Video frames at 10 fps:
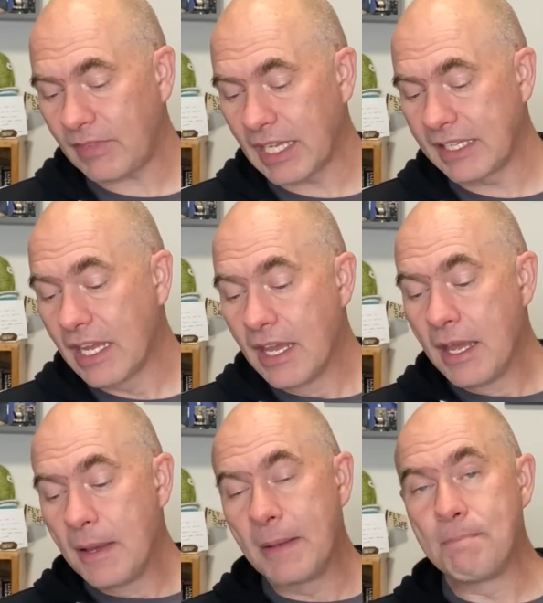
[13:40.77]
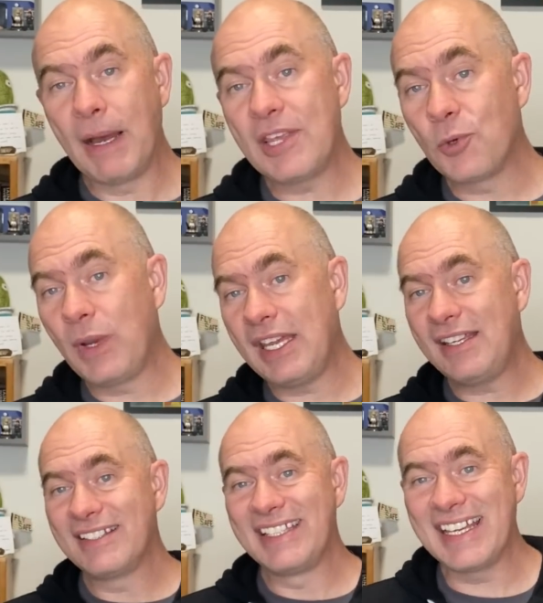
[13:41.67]
And and by the
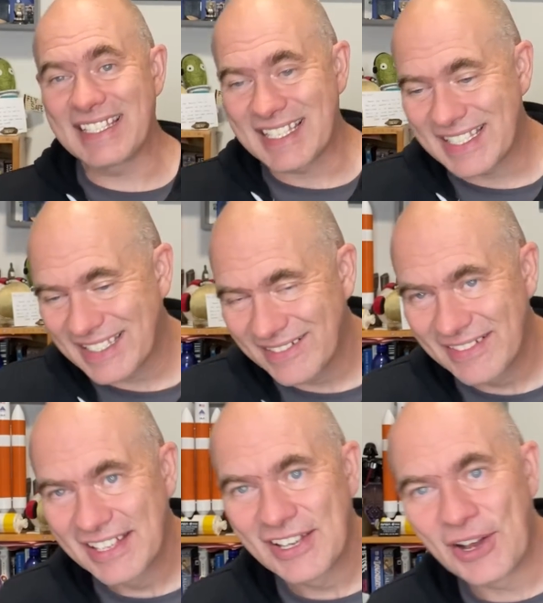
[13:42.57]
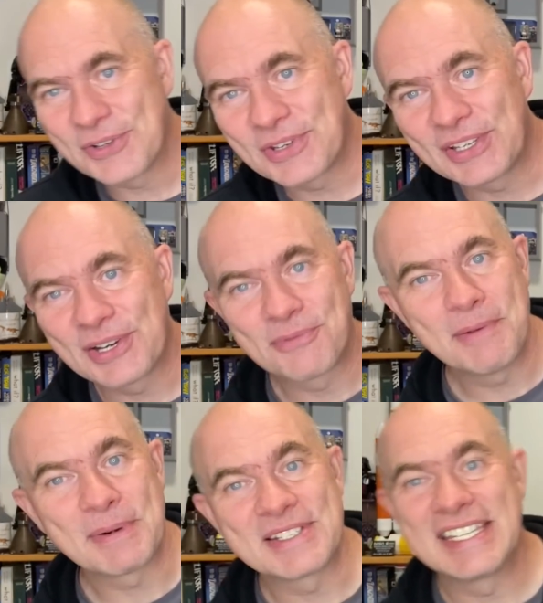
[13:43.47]
way, yes, also got to
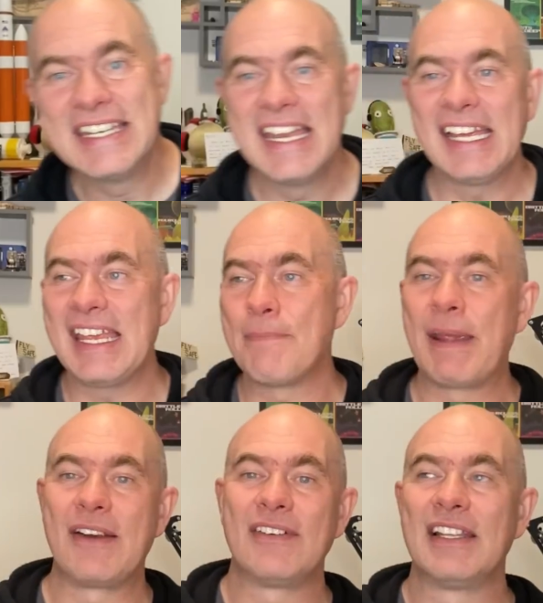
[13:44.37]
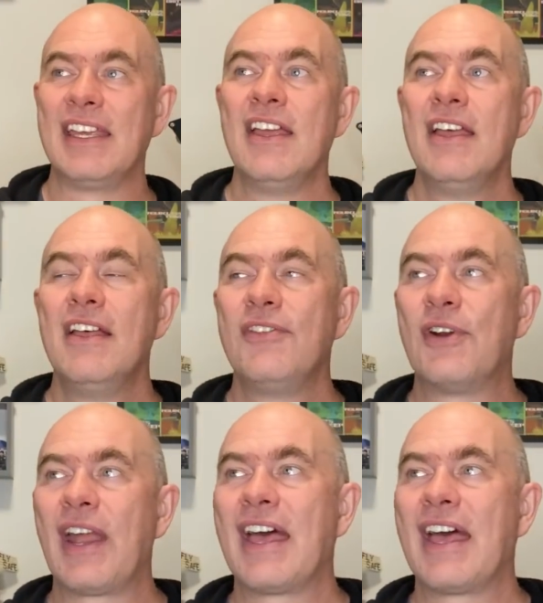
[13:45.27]
remember tonight apparently they're